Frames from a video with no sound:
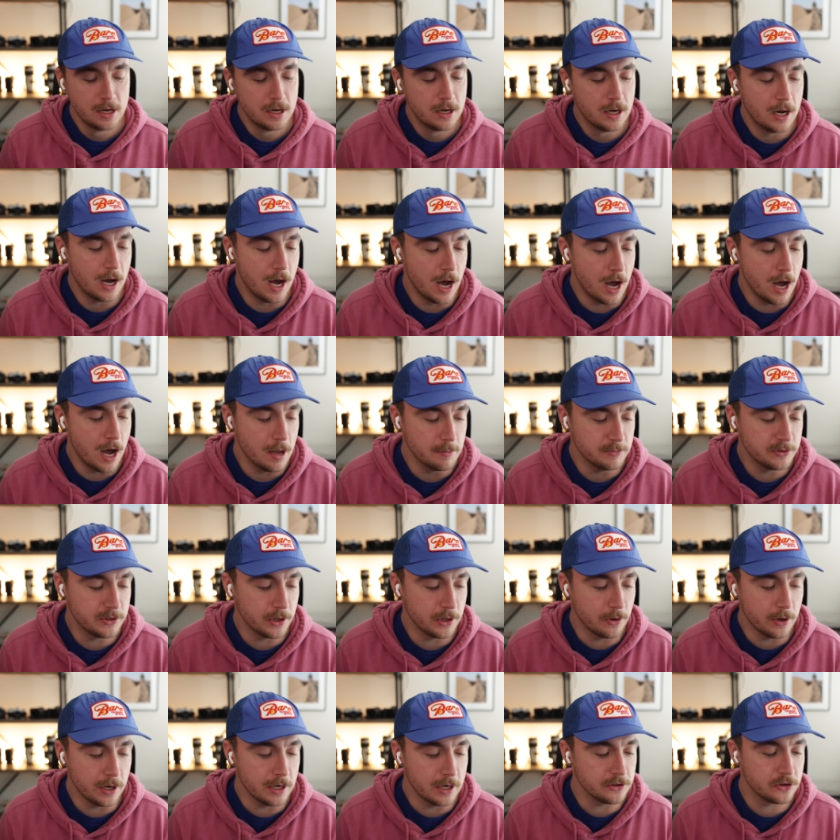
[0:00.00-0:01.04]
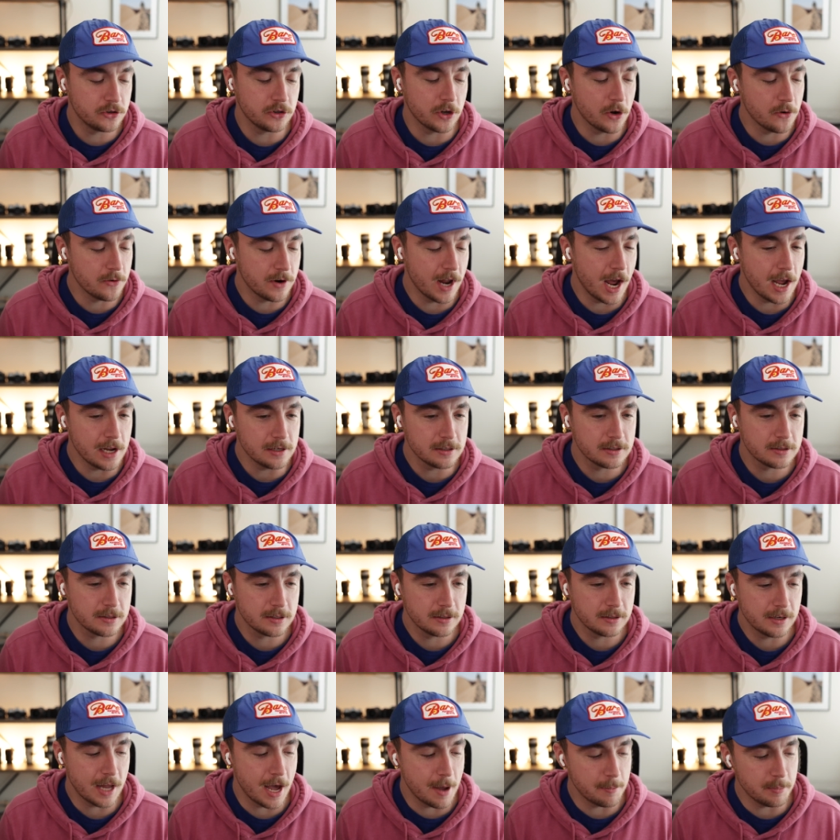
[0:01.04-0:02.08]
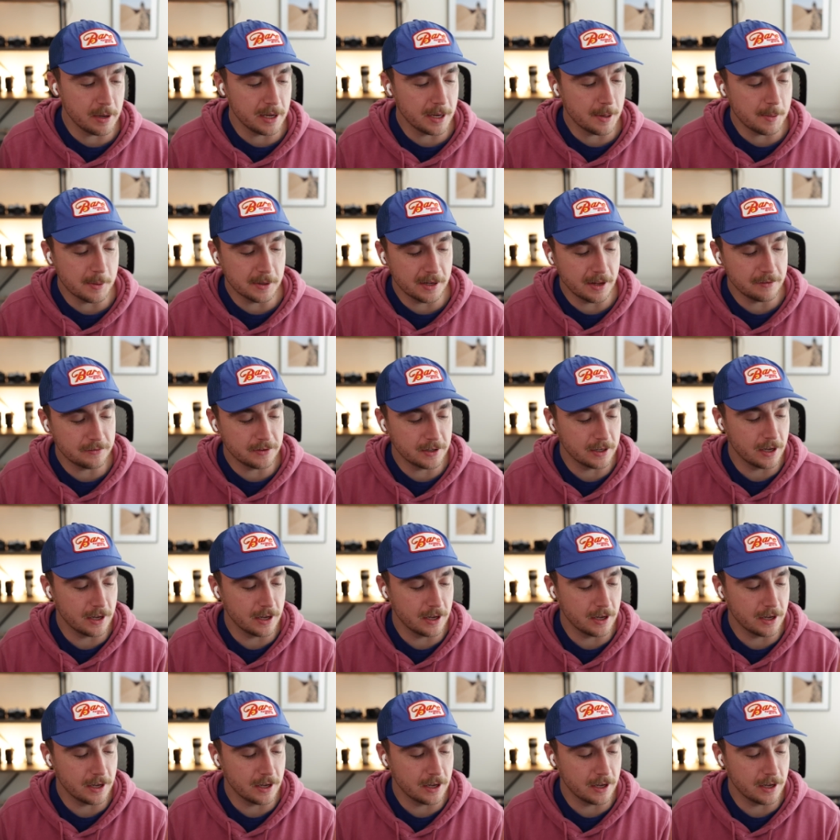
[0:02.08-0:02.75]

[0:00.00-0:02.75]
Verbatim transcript: um, so it is so nice not being able to have to